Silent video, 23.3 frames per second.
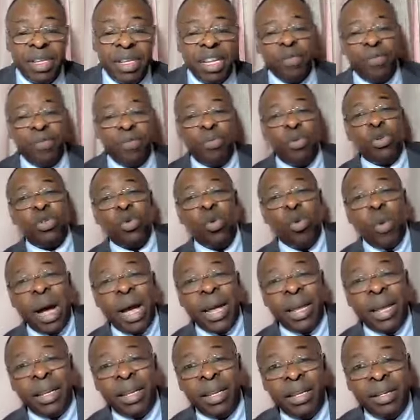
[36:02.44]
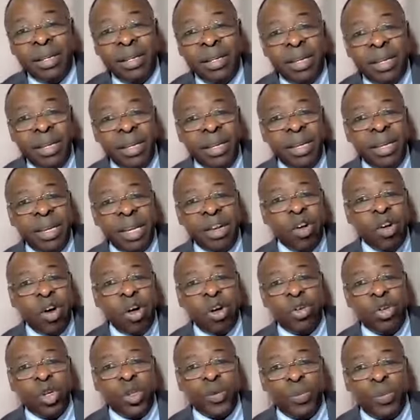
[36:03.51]
They put wine in
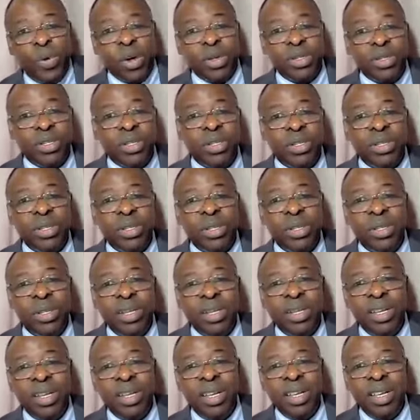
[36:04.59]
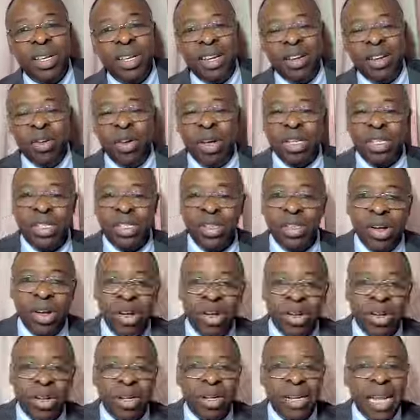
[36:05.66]
all those pots. You know, it's
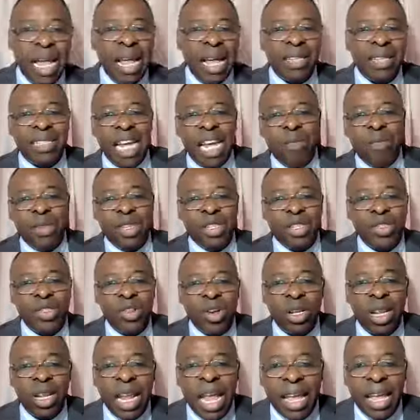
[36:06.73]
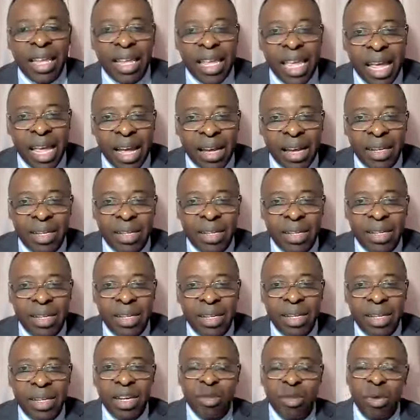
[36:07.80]
not that time is not like here
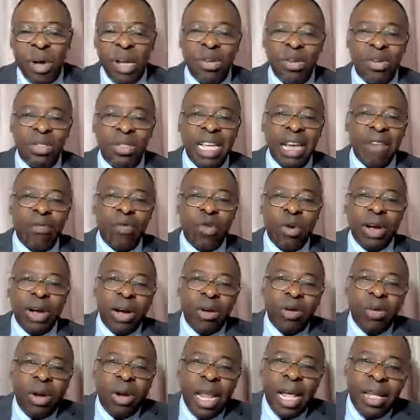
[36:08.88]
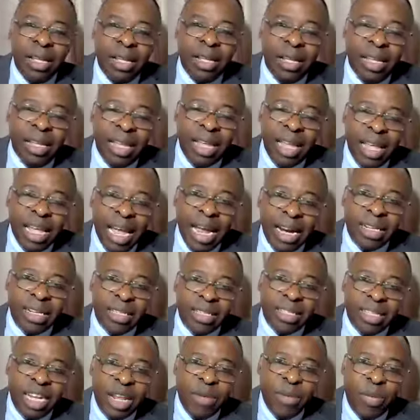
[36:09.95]
when you serve Coca-Cola and
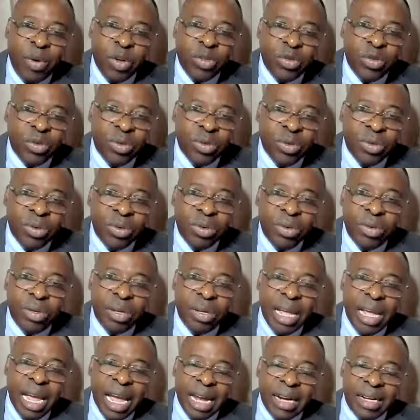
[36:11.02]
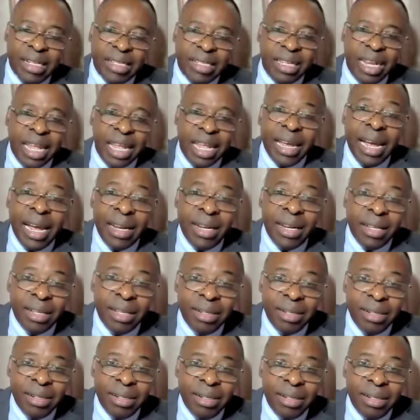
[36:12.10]
it's in a bottle and it's in a can.